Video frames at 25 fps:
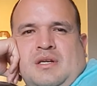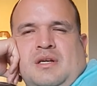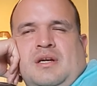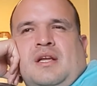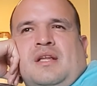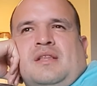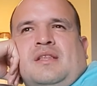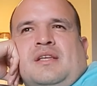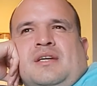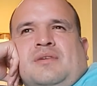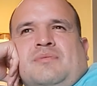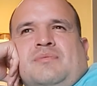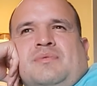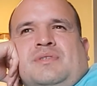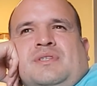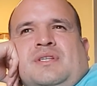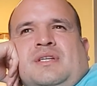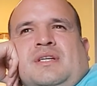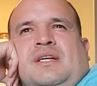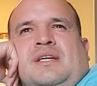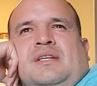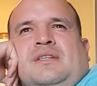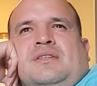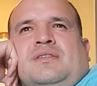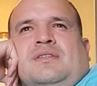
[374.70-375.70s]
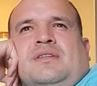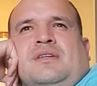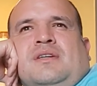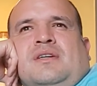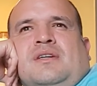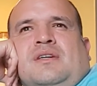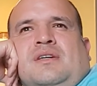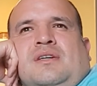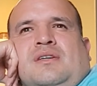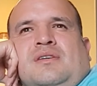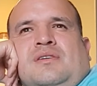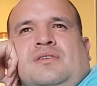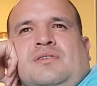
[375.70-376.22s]
And I think it was against
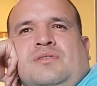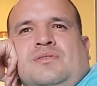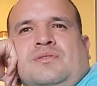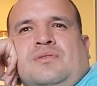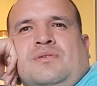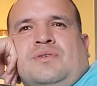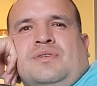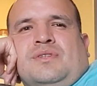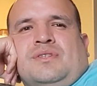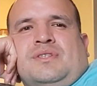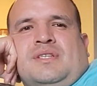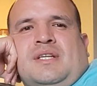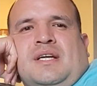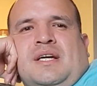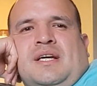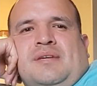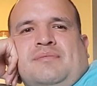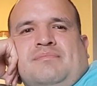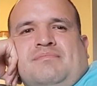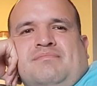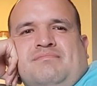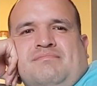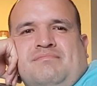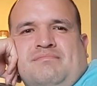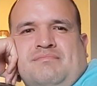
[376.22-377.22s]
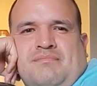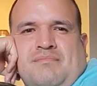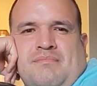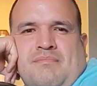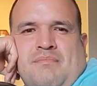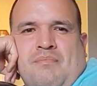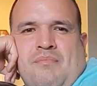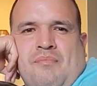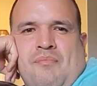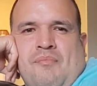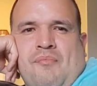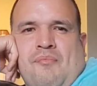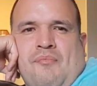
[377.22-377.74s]
Golden State
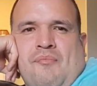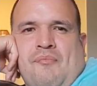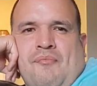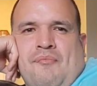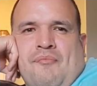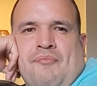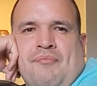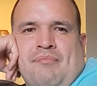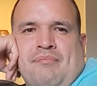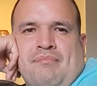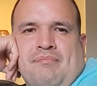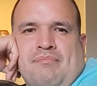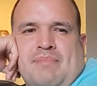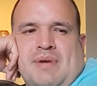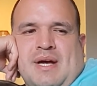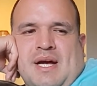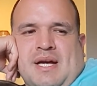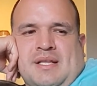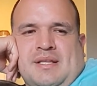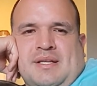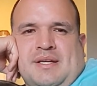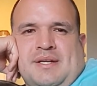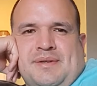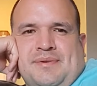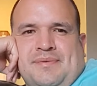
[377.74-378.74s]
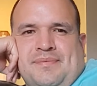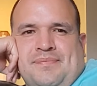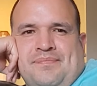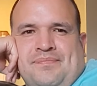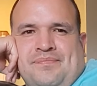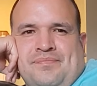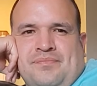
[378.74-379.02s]
back then.